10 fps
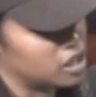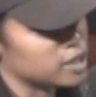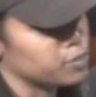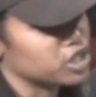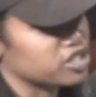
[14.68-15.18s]

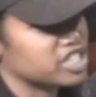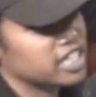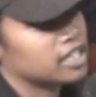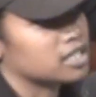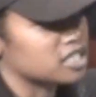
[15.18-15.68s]
So let's put your
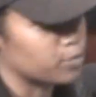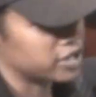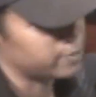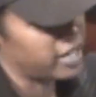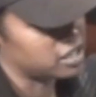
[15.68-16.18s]
silliness
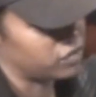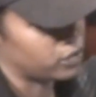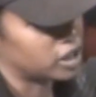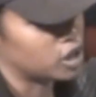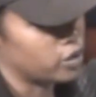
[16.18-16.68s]
in
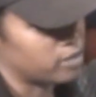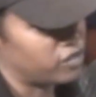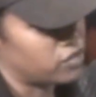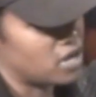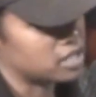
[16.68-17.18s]
perspective really
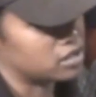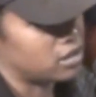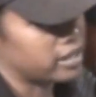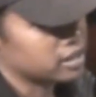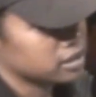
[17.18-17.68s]
quick before I
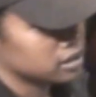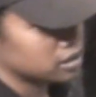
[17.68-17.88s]
start.